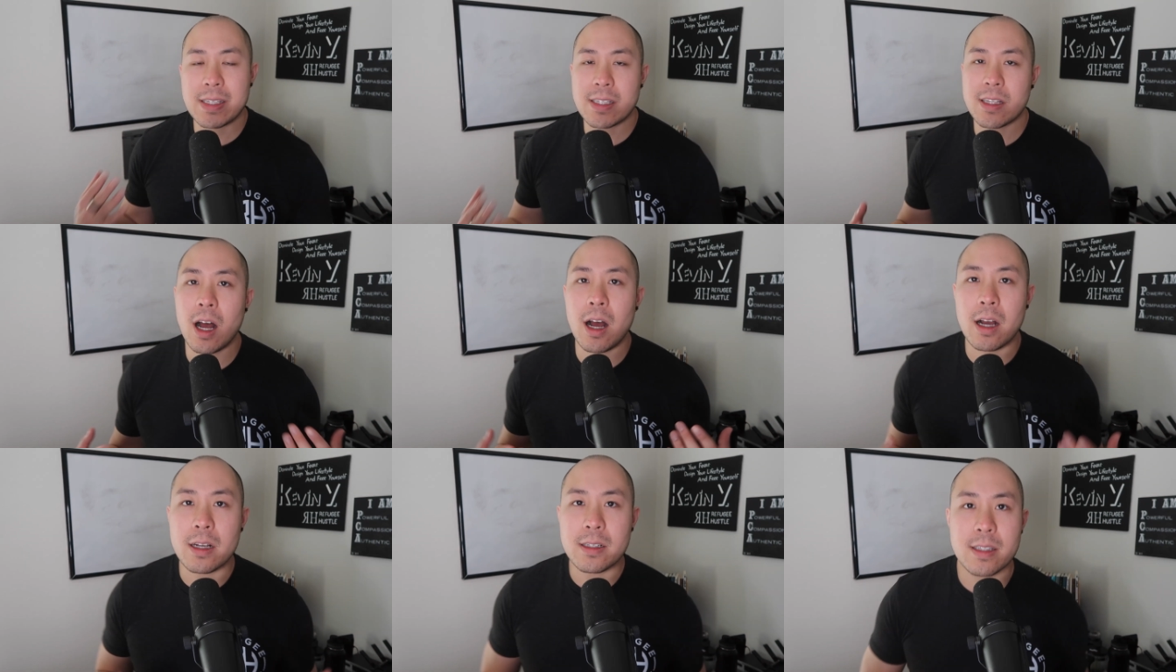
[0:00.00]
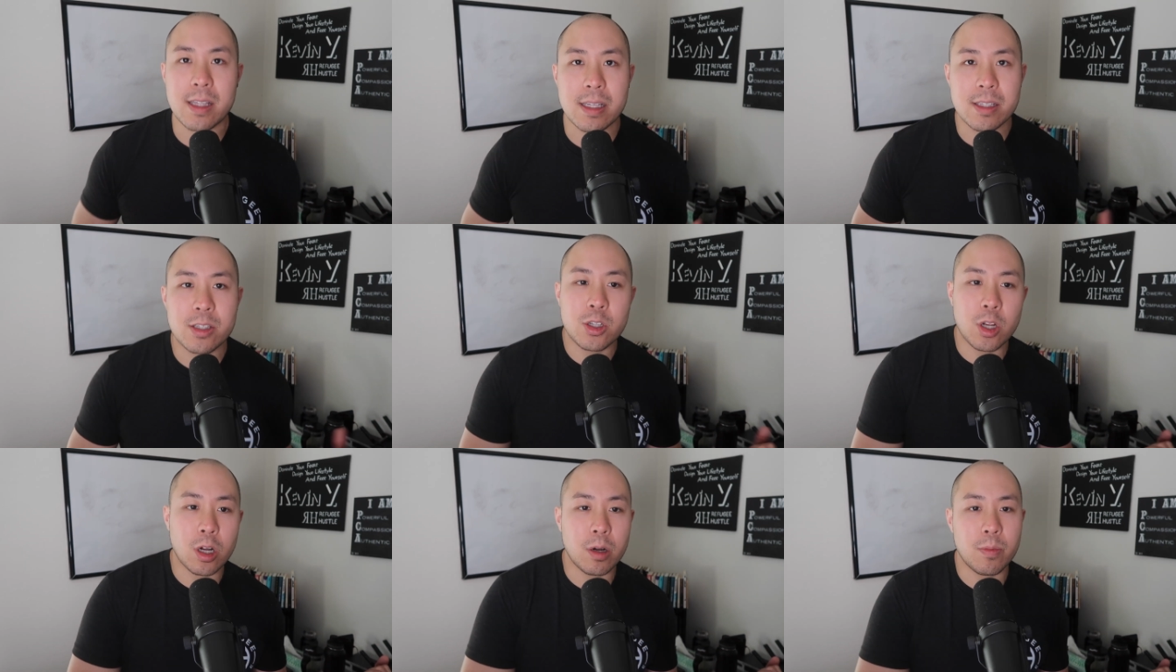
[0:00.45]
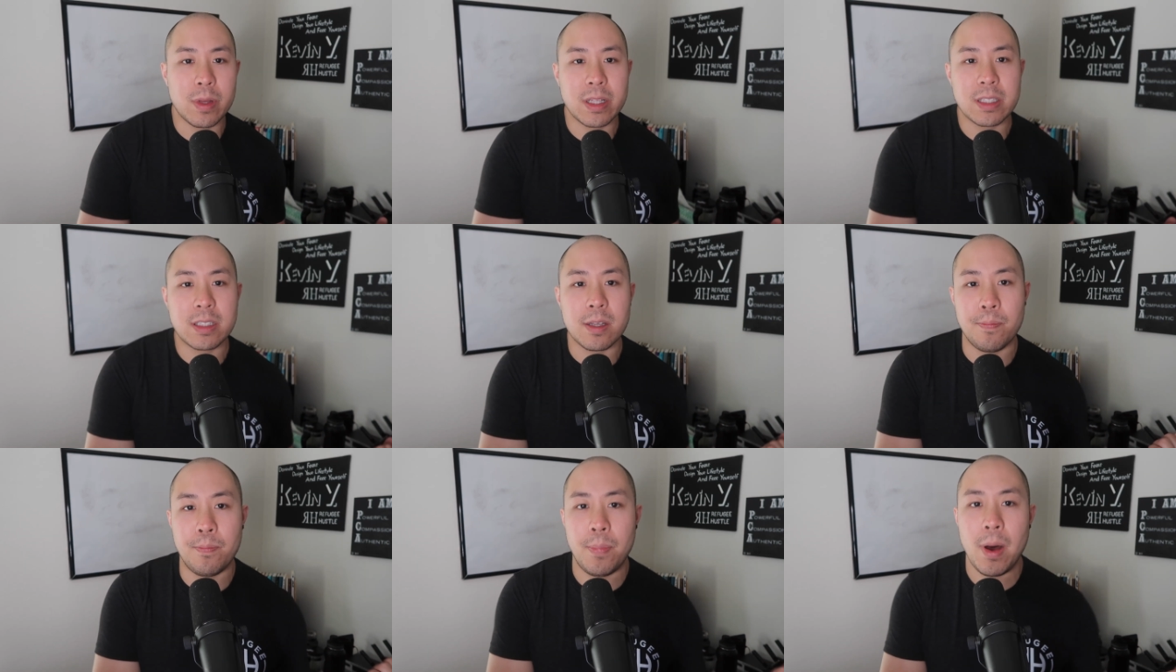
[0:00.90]
stocks. Let's turn them
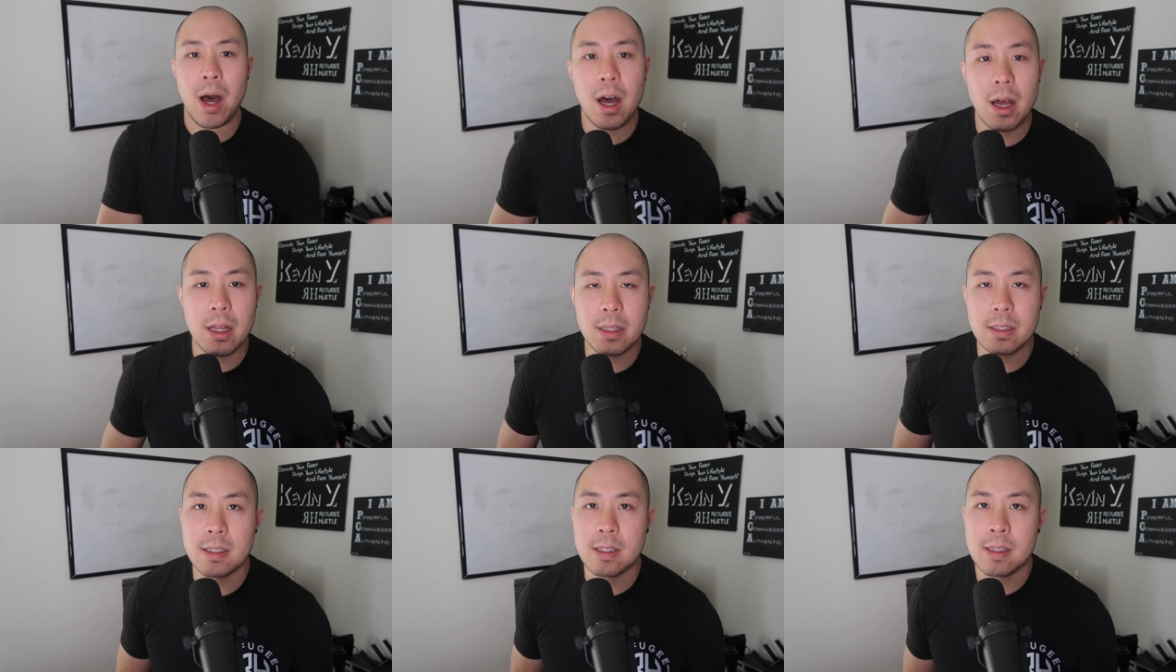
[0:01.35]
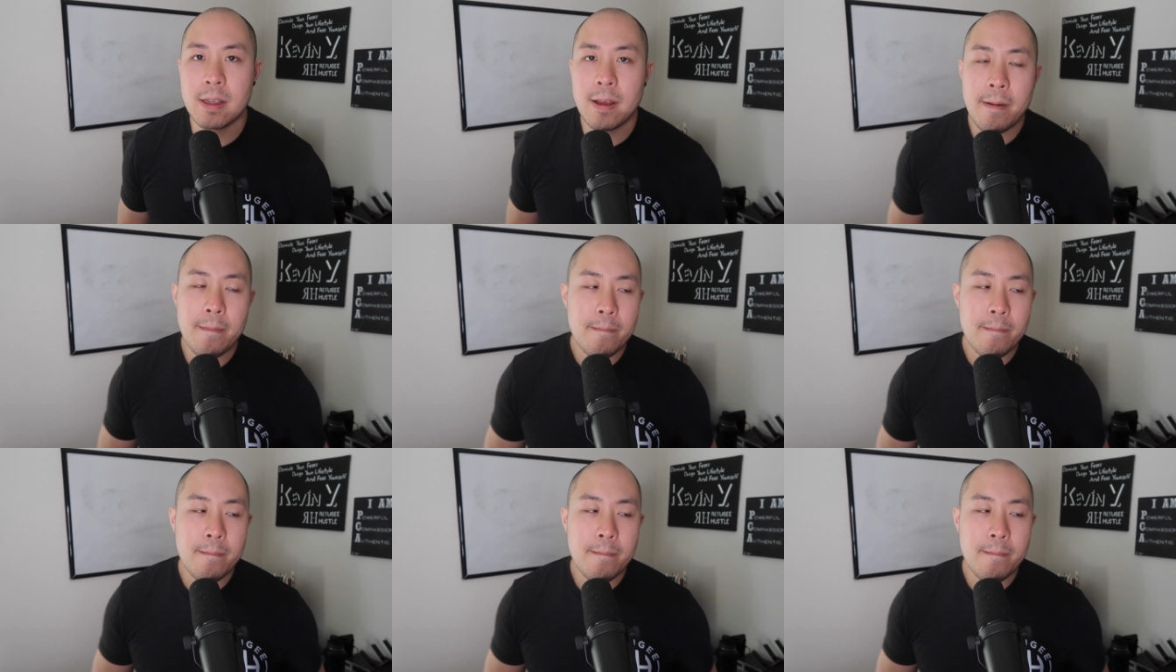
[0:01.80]
into bonds.